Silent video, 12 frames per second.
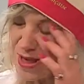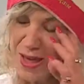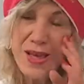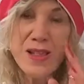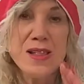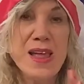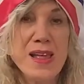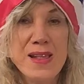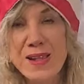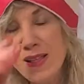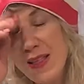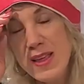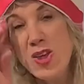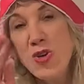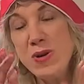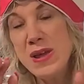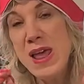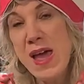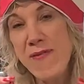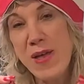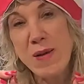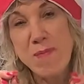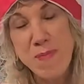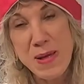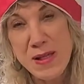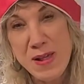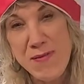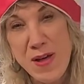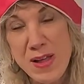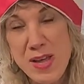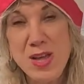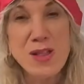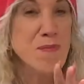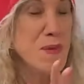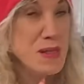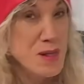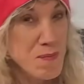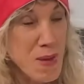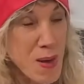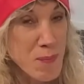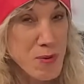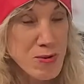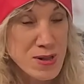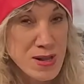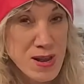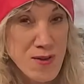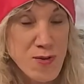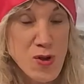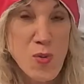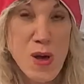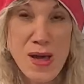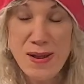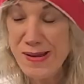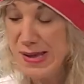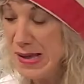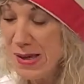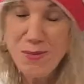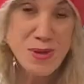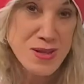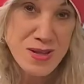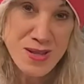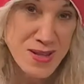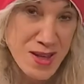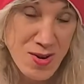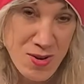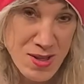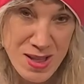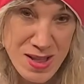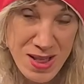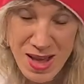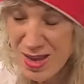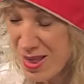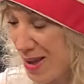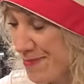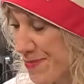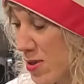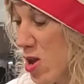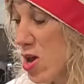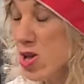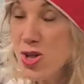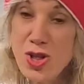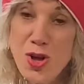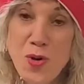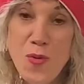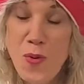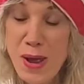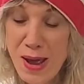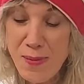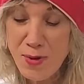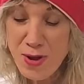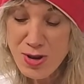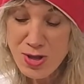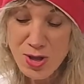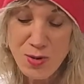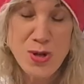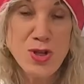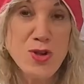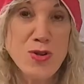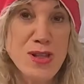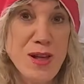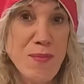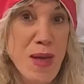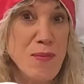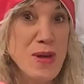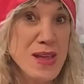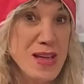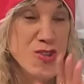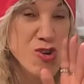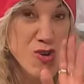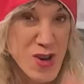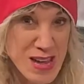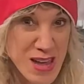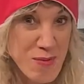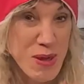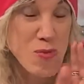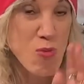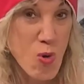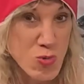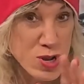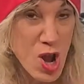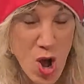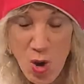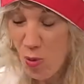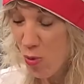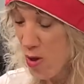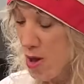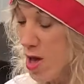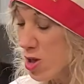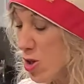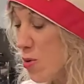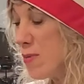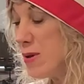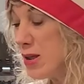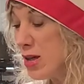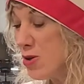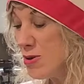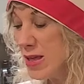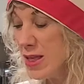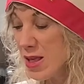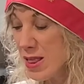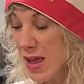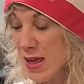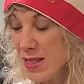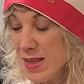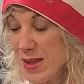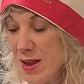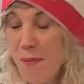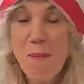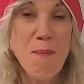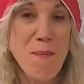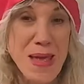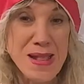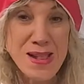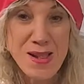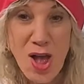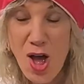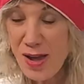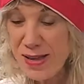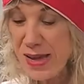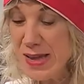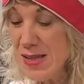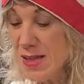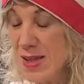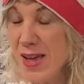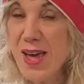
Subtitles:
thing is you could have like bits of onions, bits of peppers in if you want. Mr. Sotero doesn't like that. So what I'm going to do is I'm going to trick him. He won't know. So I'm going to use these are like little minced onions.